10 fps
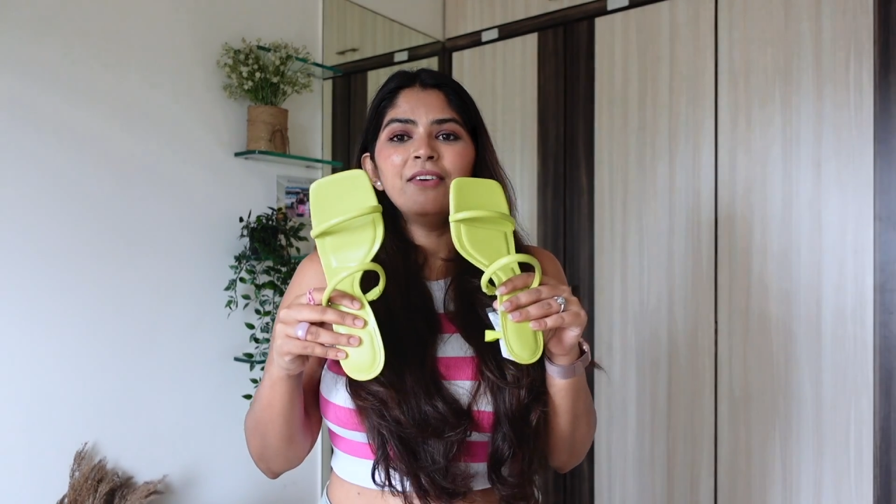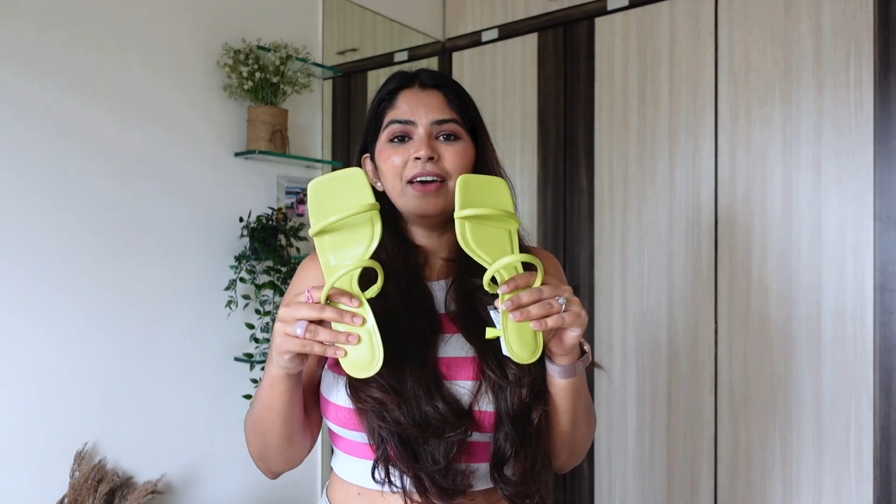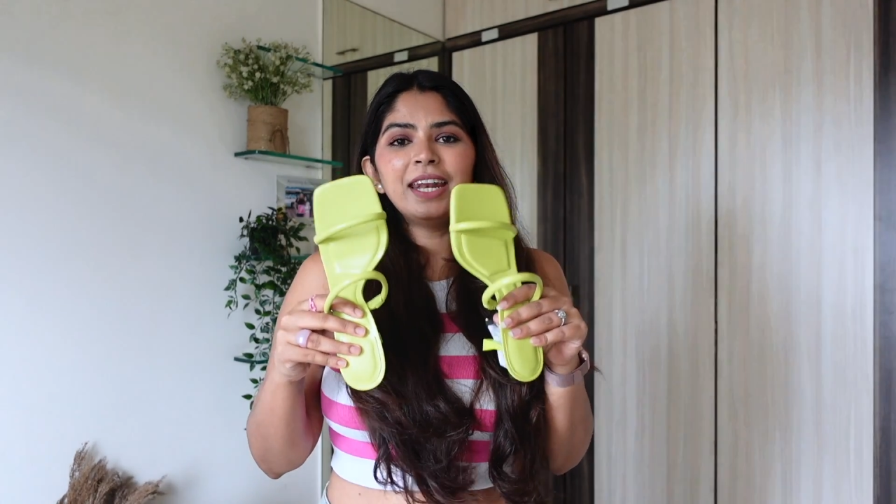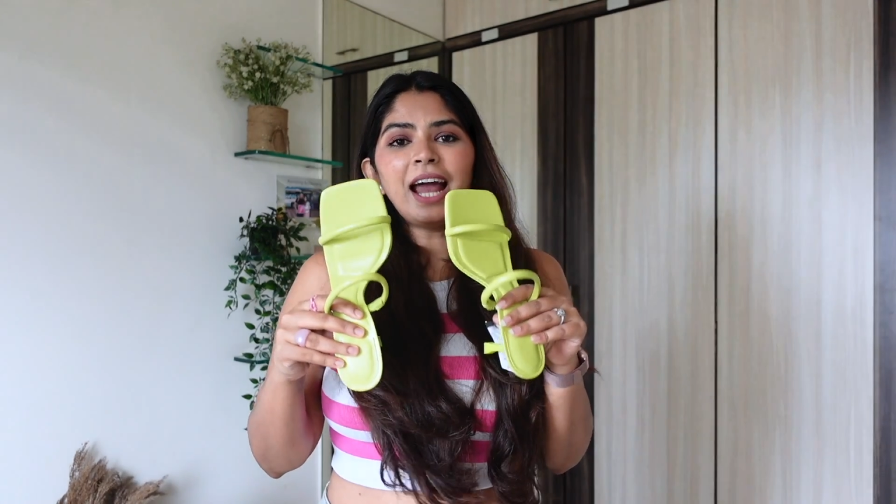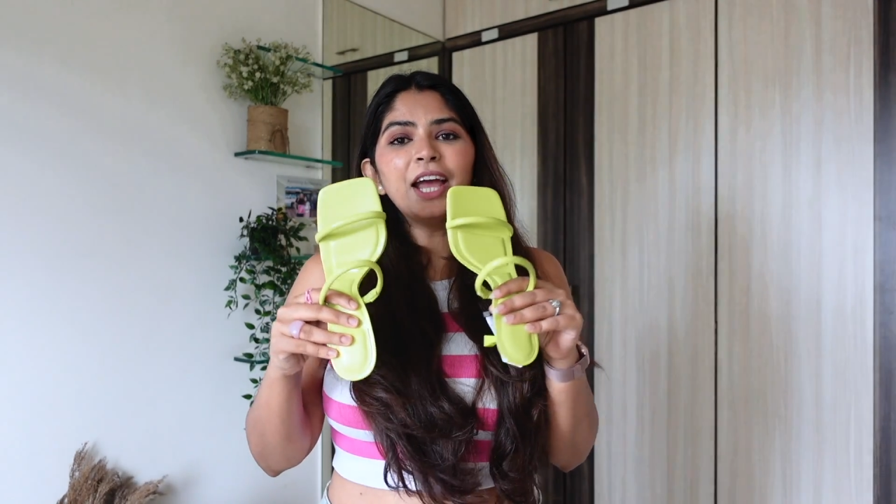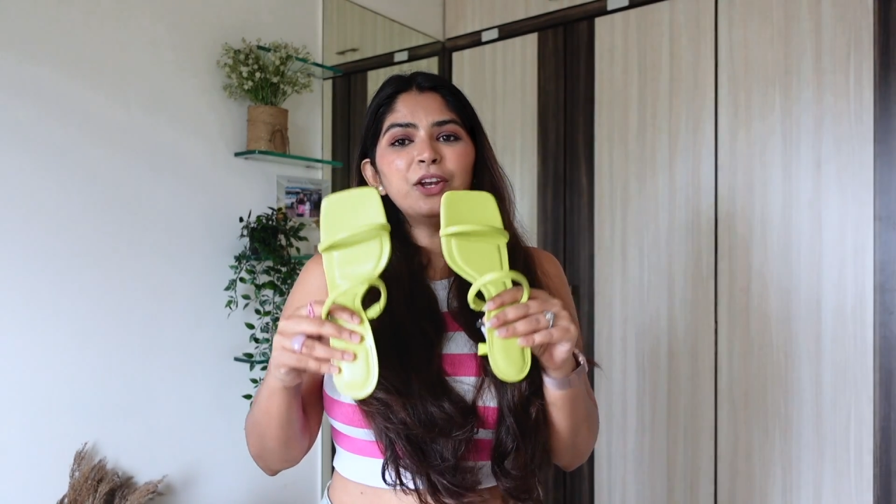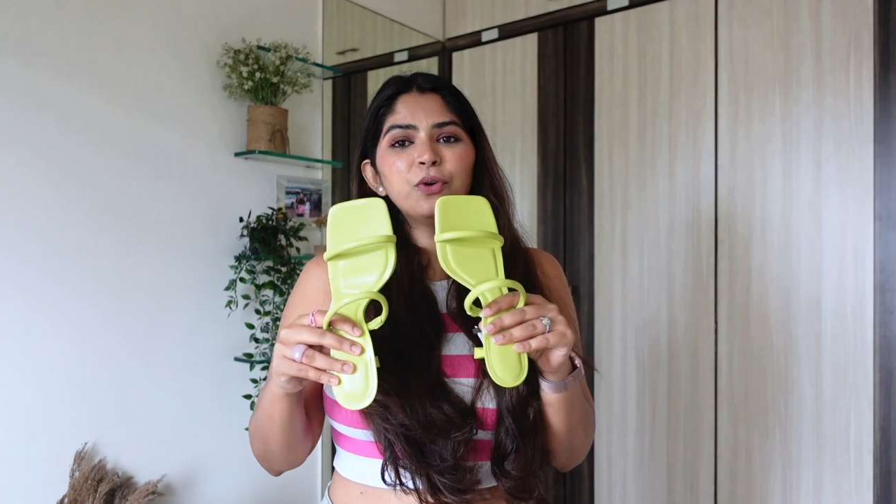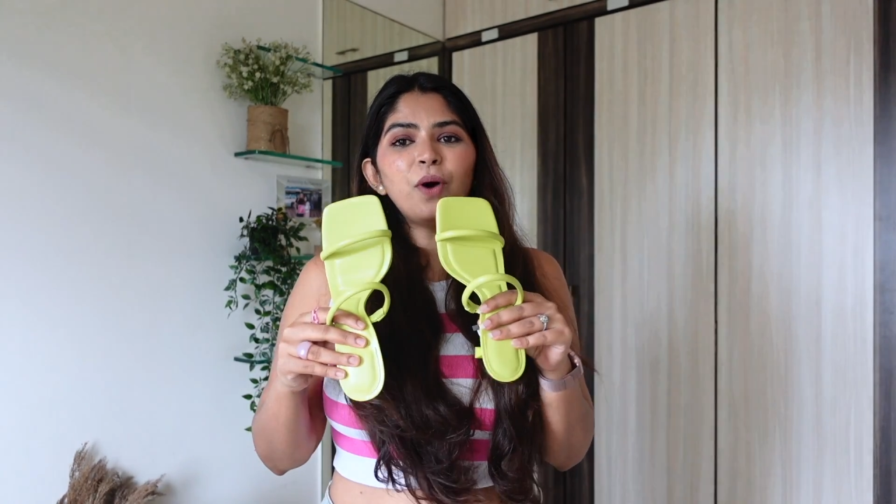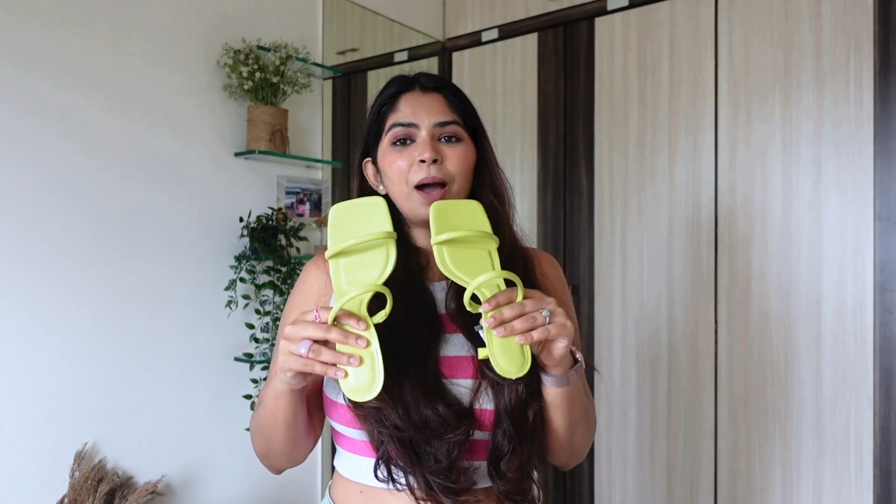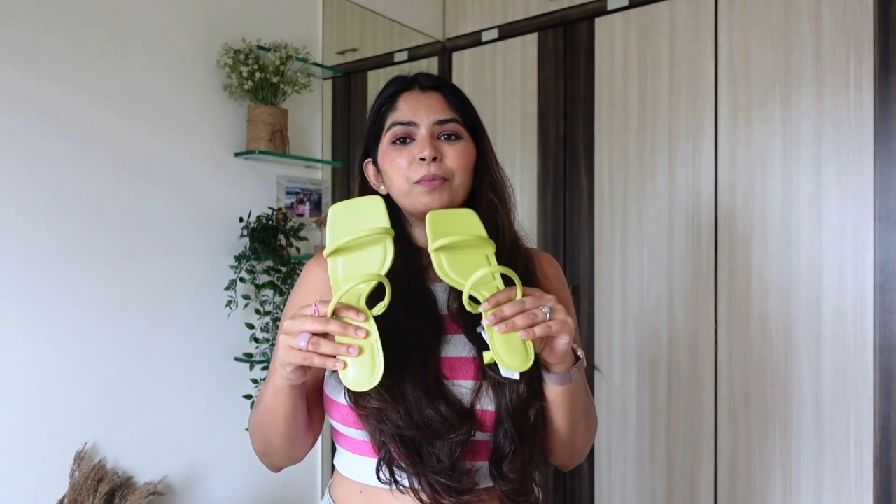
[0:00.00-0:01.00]
wherein I
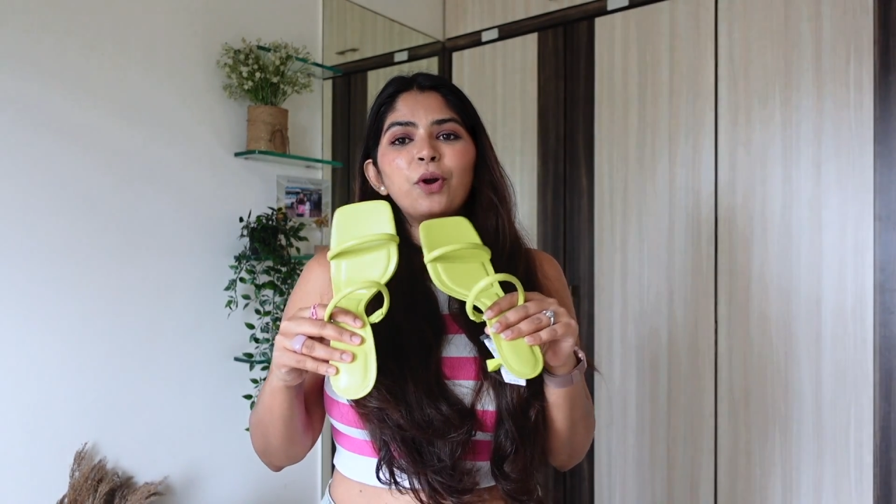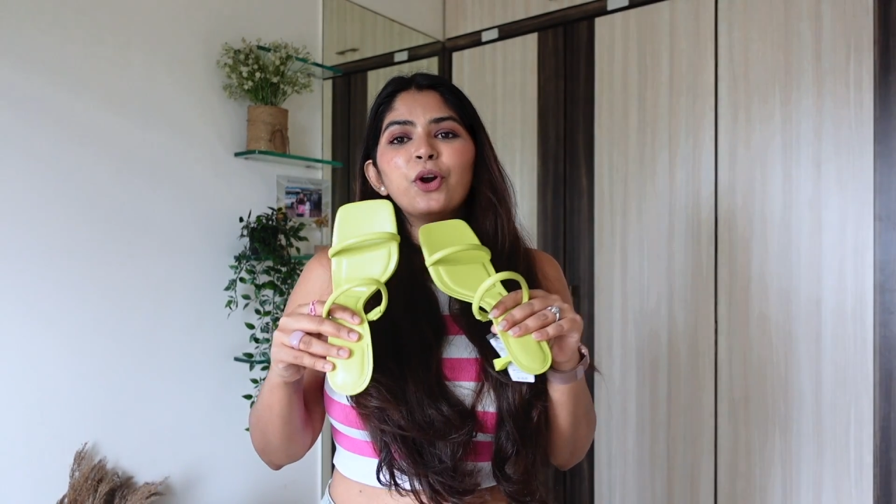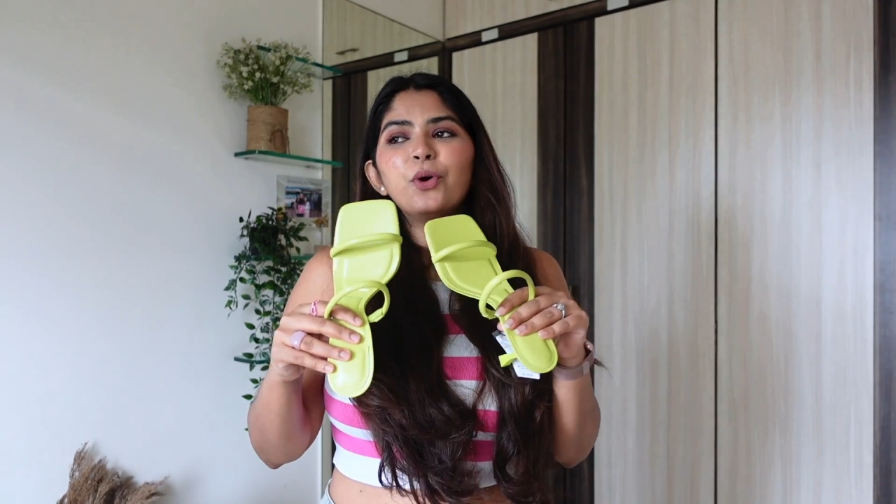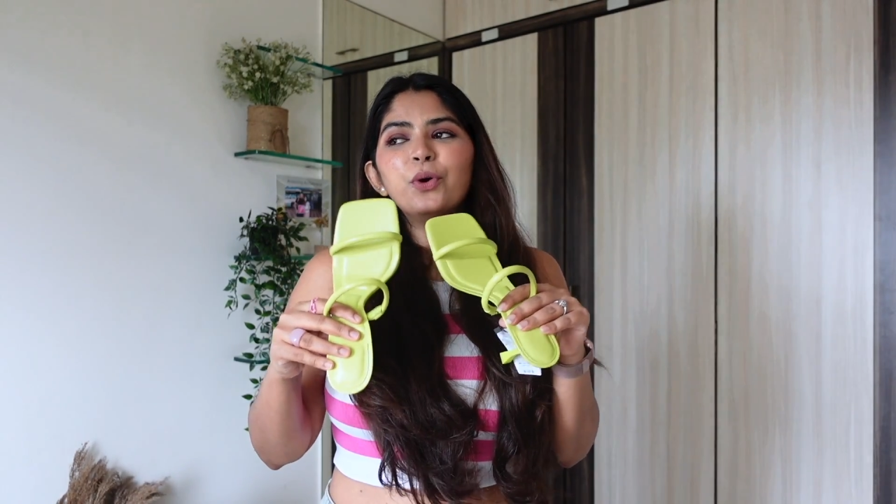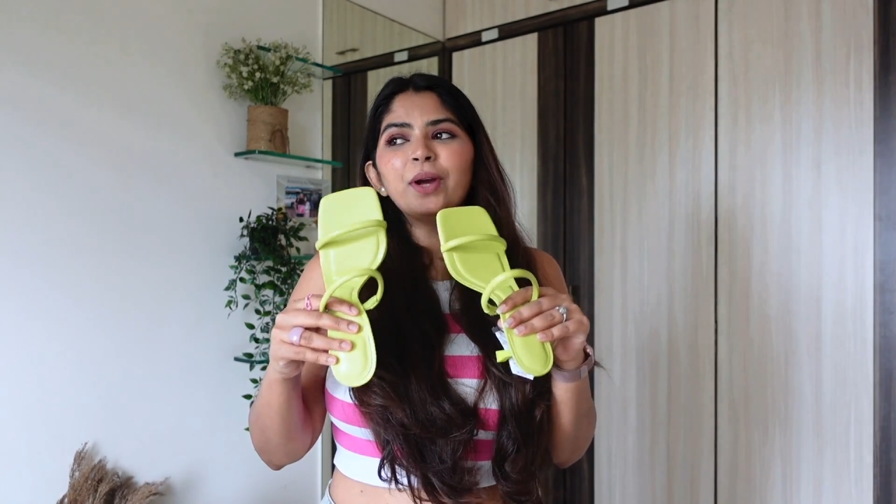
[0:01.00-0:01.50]
know I'm not going